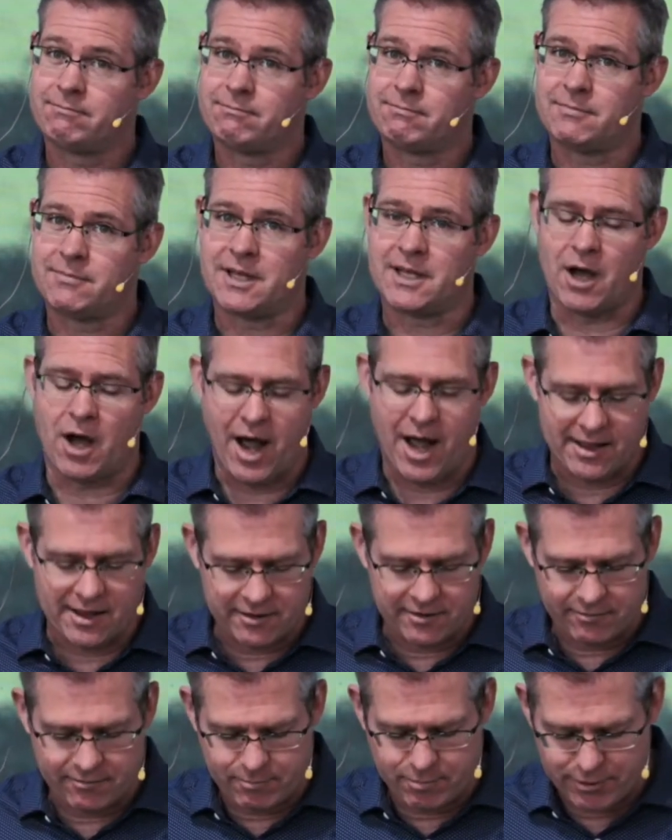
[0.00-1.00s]
the island
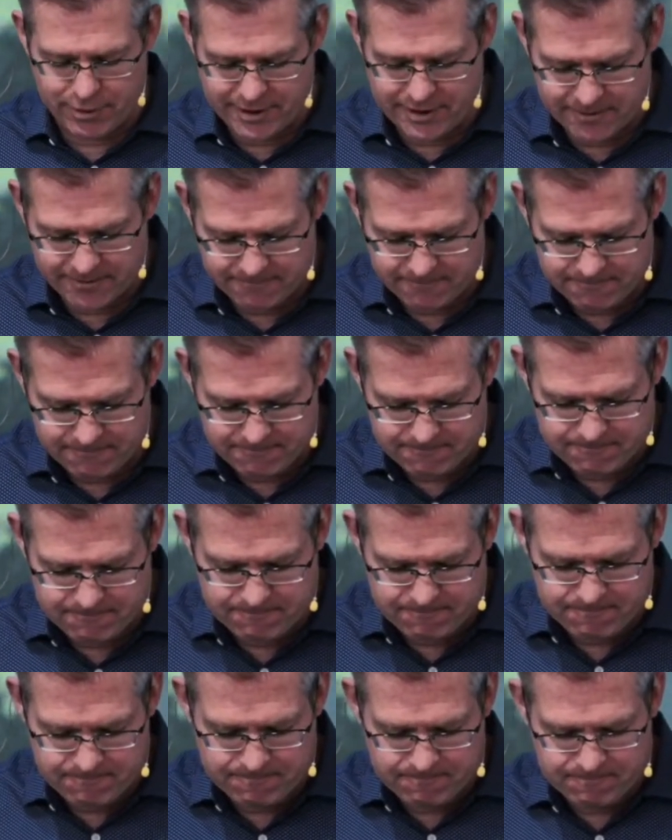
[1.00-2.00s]
of Britain.
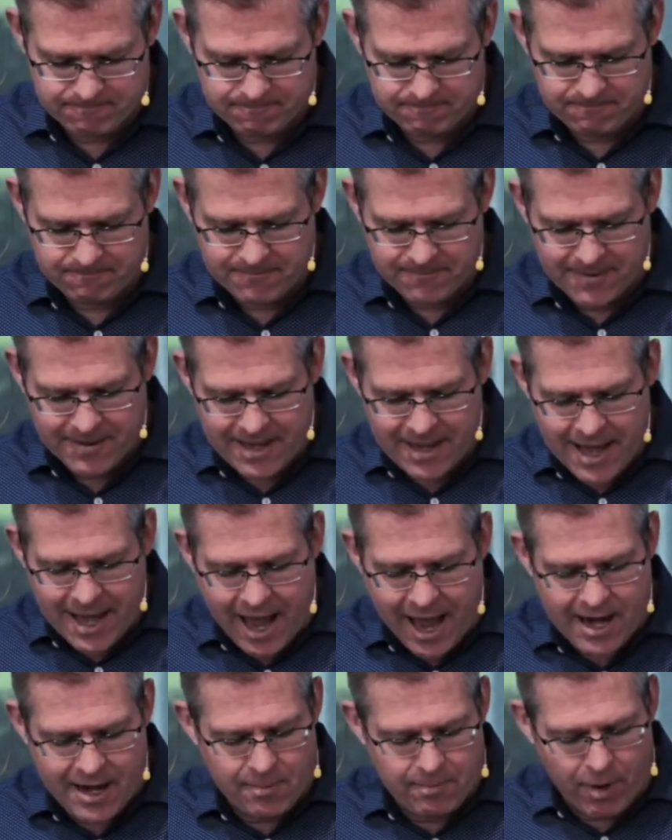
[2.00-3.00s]

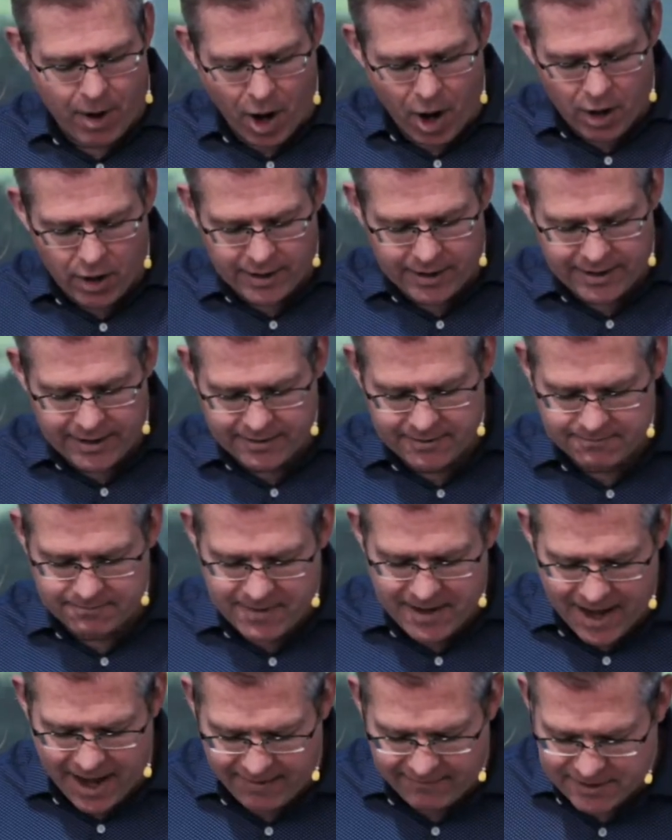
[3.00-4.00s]
And Napoleon,
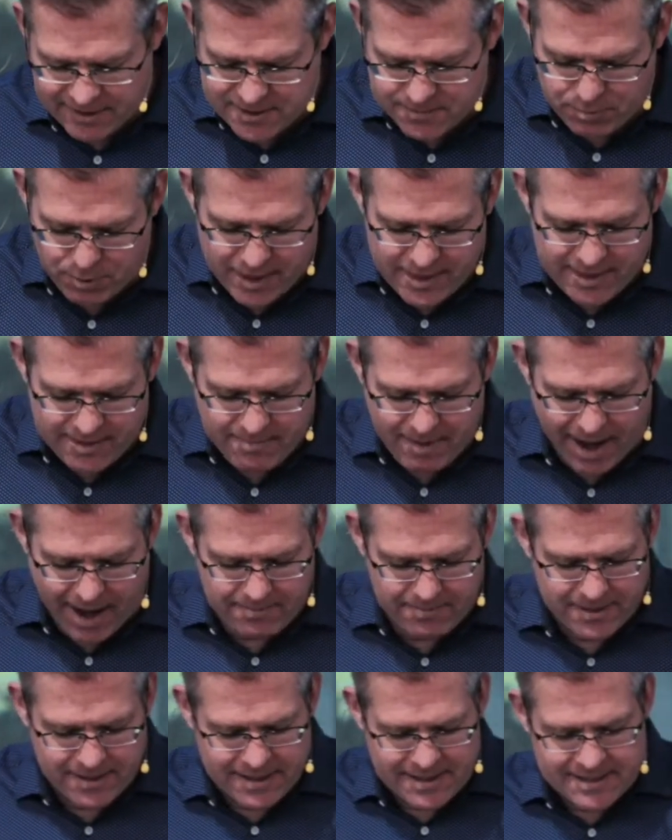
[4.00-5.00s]
having spread the
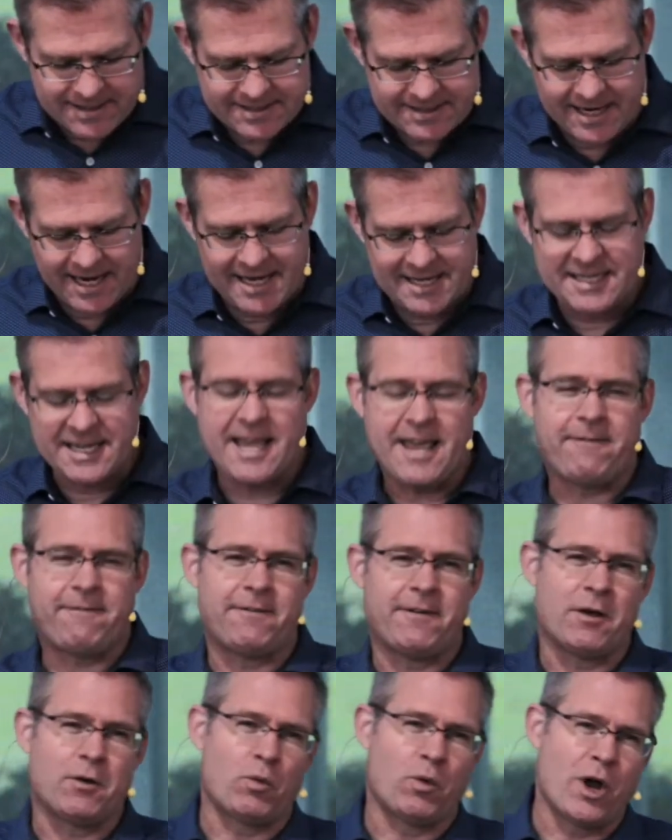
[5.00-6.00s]
map, says, If
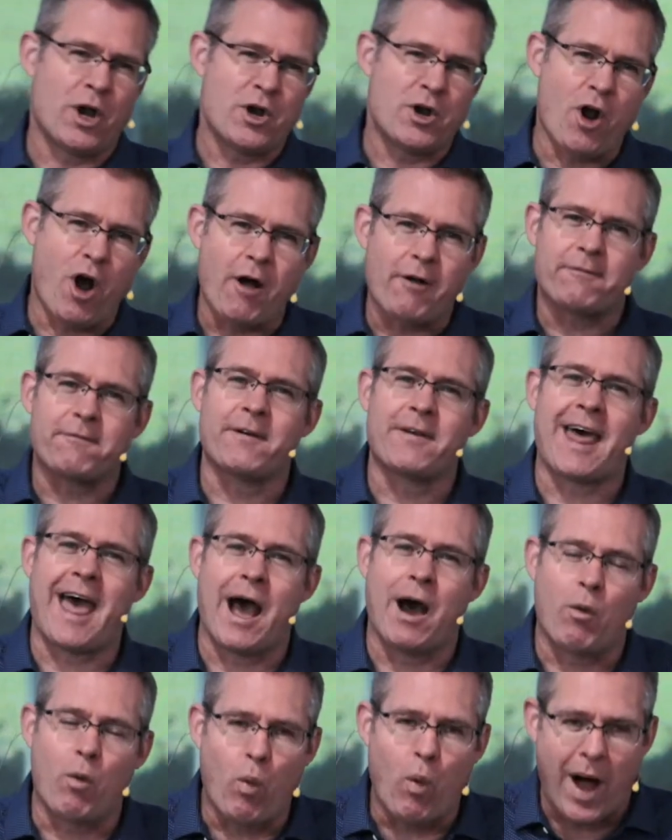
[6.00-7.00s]
it were not for
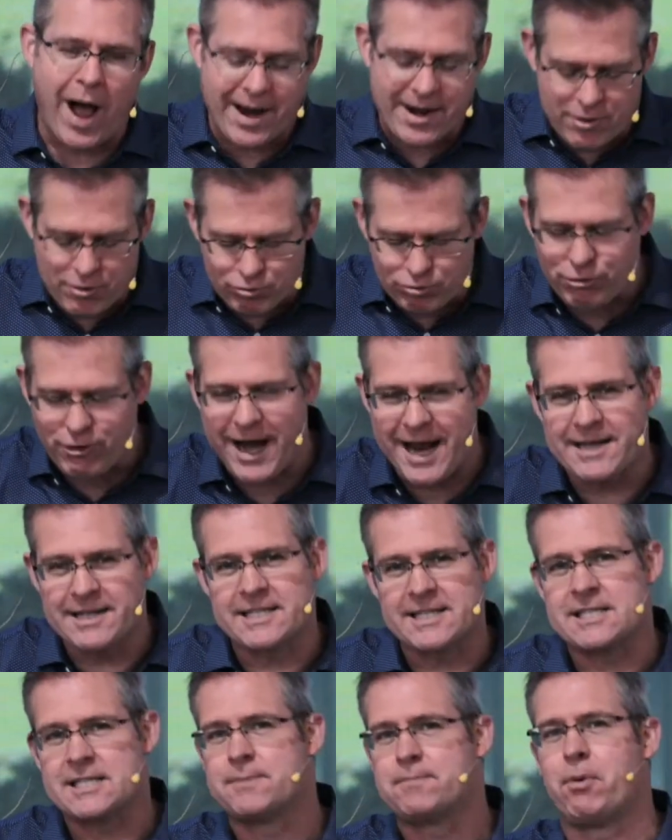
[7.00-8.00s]
that one red
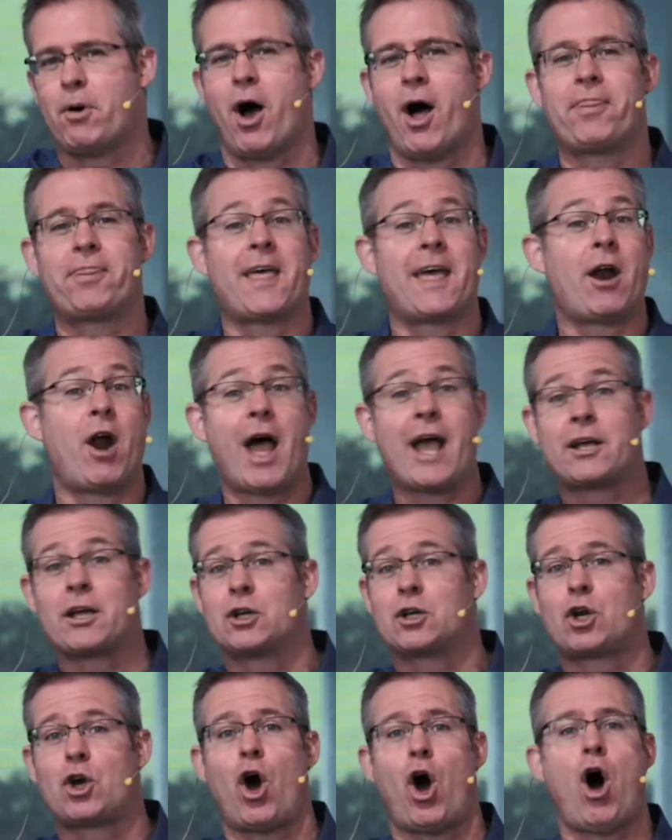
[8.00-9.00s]
spot, then I
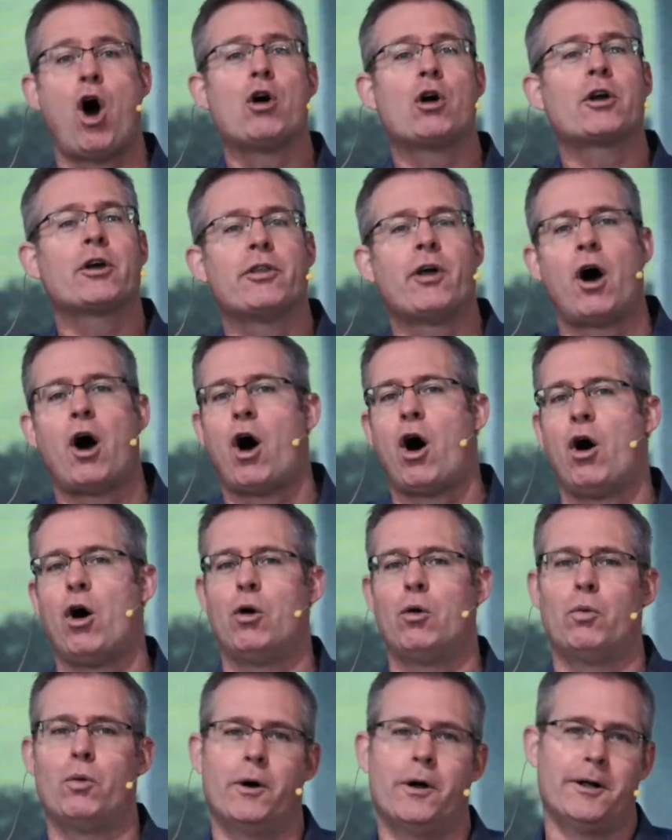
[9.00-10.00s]
could conquer the whole
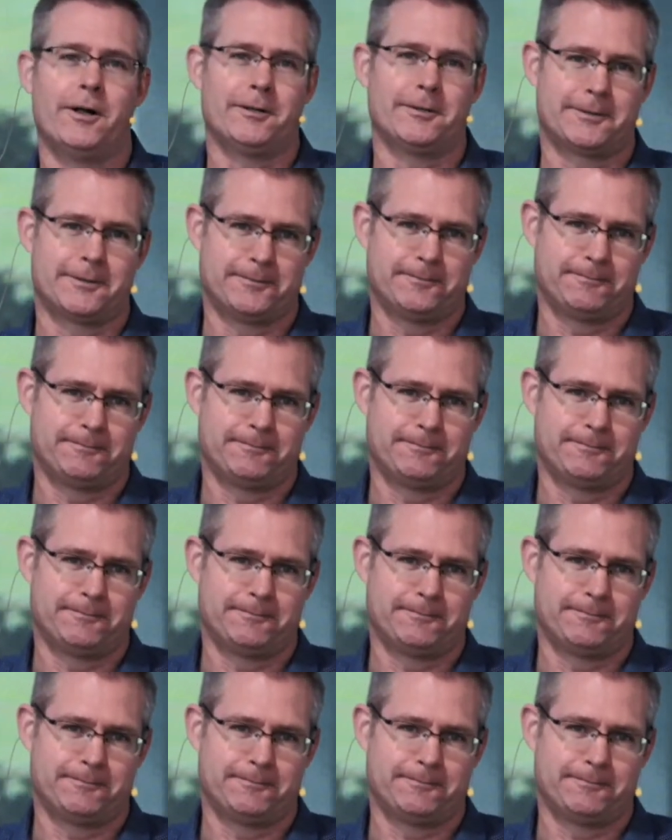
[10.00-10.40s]
world.